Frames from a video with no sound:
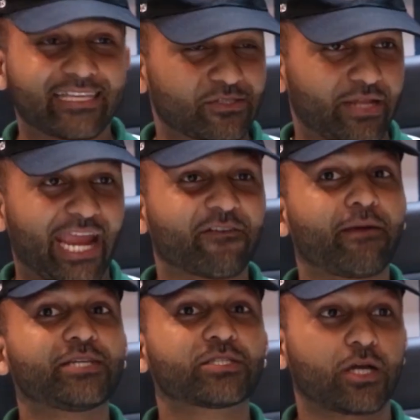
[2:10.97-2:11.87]
So
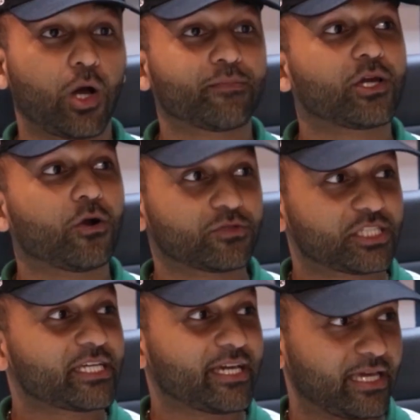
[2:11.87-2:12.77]
everybody used to call me "Oh
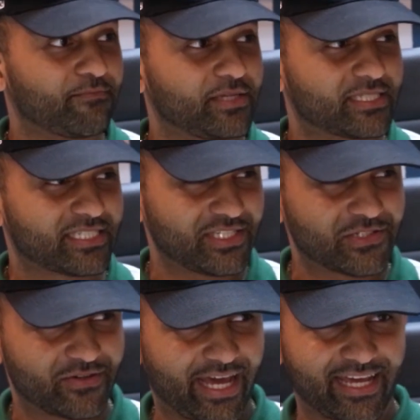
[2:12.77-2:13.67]
shit" in
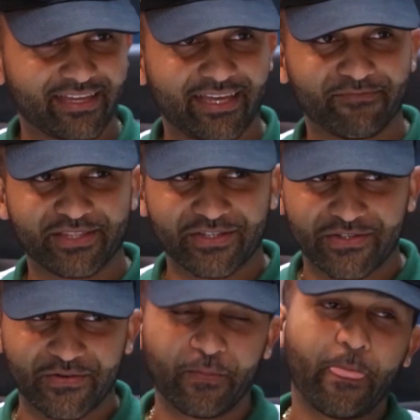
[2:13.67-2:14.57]
BCU and in Bethune.